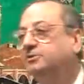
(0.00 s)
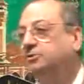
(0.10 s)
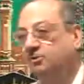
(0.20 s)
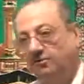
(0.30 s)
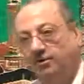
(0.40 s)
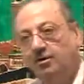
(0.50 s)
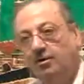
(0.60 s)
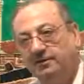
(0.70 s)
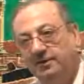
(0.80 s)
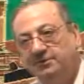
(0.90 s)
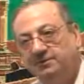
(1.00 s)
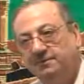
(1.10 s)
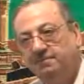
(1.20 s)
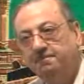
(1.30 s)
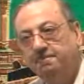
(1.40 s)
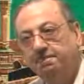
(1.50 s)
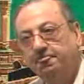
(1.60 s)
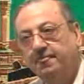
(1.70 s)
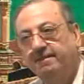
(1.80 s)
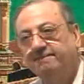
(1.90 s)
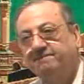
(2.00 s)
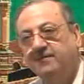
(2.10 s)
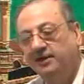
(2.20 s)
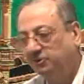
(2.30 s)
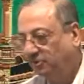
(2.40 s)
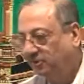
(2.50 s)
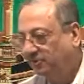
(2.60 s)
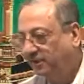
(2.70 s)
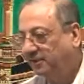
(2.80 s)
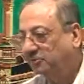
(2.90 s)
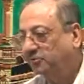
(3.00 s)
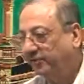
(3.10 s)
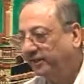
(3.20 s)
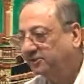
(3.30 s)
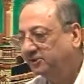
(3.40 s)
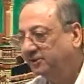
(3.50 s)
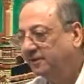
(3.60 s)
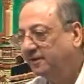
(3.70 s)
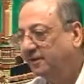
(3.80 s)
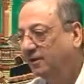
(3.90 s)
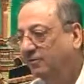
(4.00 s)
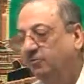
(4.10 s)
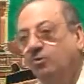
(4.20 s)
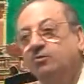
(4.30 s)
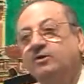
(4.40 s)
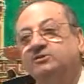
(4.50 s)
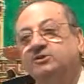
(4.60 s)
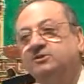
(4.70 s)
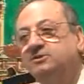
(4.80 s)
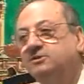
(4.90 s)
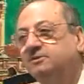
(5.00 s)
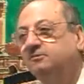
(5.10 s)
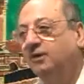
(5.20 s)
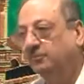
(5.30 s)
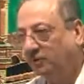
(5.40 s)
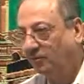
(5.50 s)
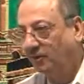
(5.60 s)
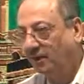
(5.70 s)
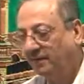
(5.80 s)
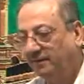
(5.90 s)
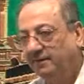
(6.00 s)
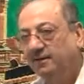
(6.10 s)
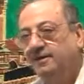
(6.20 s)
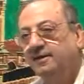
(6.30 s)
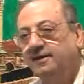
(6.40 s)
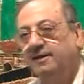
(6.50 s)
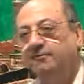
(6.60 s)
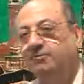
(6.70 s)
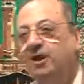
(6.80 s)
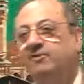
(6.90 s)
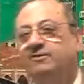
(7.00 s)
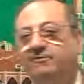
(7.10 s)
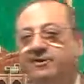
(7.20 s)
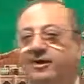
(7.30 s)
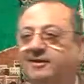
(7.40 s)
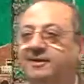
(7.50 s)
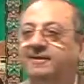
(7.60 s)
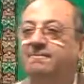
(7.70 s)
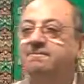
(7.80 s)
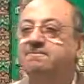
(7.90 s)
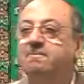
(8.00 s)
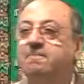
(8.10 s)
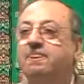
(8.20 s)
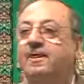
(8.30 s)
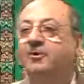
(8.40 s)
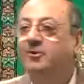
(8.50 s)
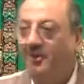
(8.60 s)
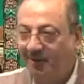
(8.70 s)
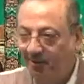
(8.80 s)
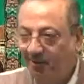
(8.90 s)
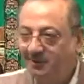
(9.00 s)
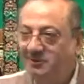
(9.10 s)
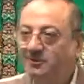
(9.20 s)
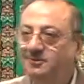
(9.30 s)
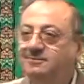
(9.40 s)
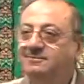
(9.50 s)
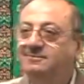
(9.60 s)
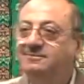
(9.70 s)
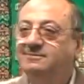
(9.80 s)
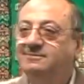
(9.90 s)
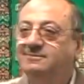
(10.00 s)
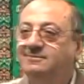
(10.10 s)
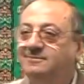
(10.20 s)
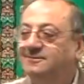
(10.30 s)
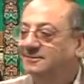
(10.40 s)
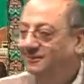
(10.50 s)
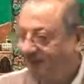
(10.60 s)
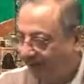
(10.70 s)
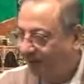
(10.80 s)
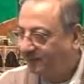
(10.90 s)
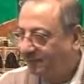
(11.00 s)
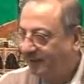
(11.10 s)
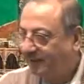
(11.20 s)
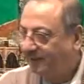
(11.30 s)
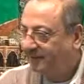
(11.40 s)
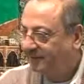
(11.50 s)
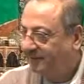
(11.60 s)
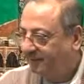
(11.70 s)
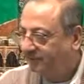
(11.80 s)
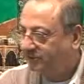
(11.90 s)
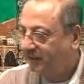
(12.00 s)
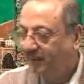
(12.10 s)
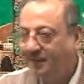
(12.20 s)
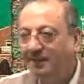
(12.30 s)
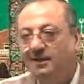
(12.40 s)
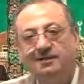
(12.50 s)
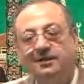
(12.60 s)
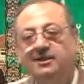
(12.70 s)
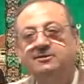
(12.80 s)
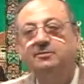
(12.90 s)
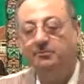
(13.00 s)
you will work on this and you will try to trace 4 verses from the Quran. If you have difficulty, you can look into Hello Tamari, inshallah. There are some